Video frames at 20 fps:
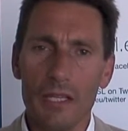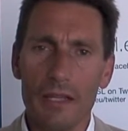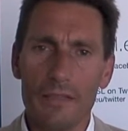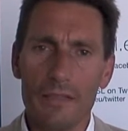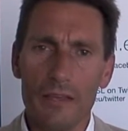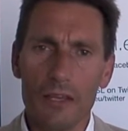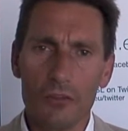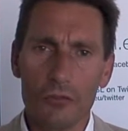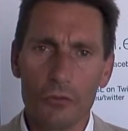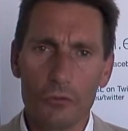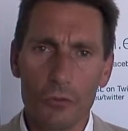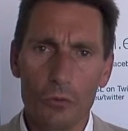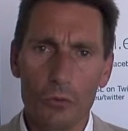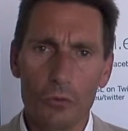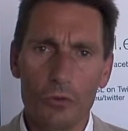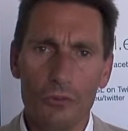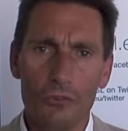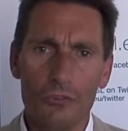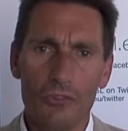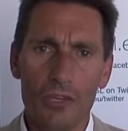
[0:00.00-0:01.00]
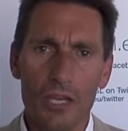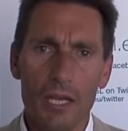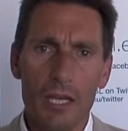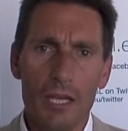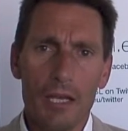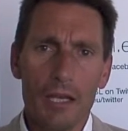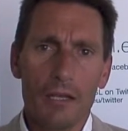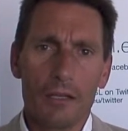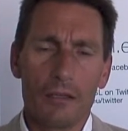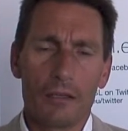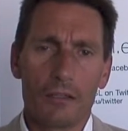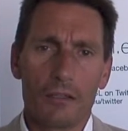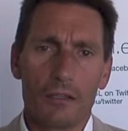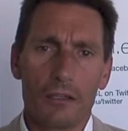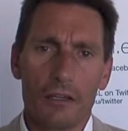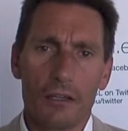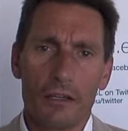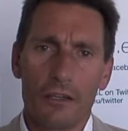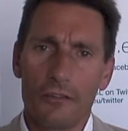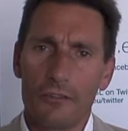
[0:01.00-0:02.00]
And then, of course, there